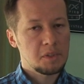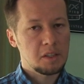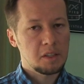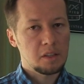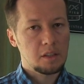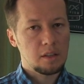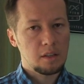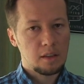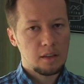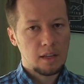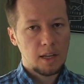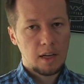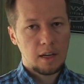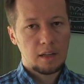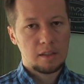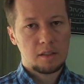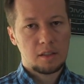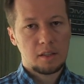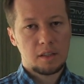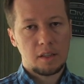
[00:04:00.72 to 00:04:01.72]
me a
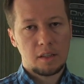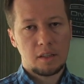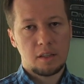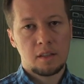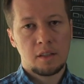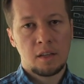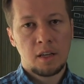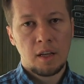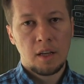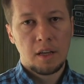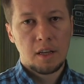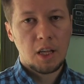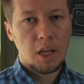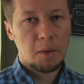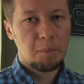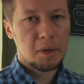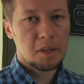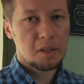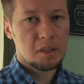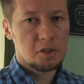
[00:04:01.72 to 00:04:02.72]
lot in
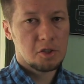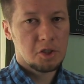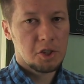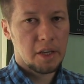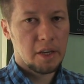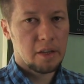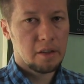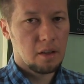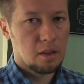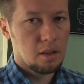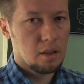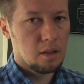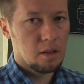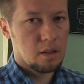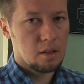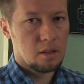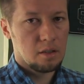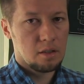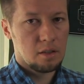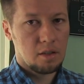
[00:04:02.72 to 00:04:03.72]
keeping the
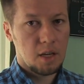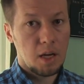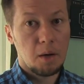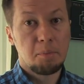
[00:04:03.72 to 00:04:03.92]
channel uh,